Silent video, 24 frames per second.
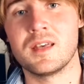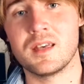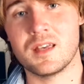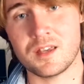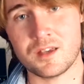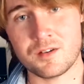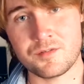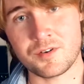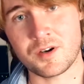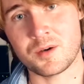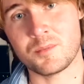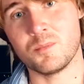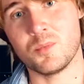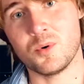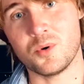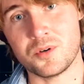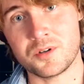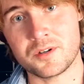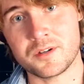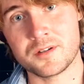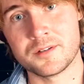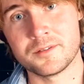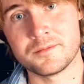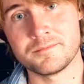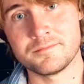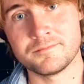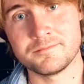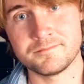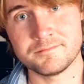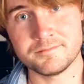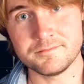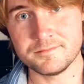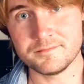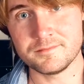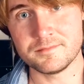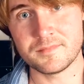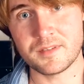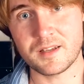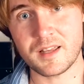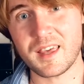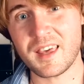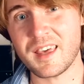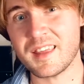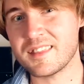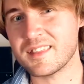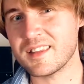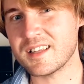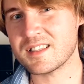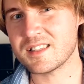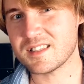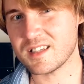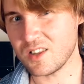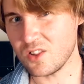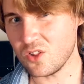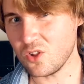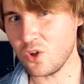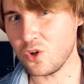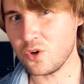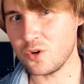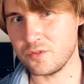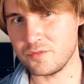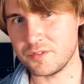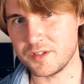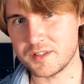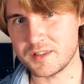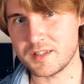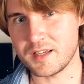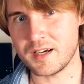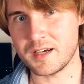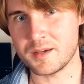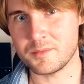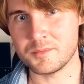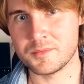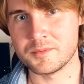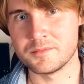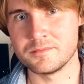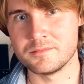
if I'm bored. And that's a lot of the time.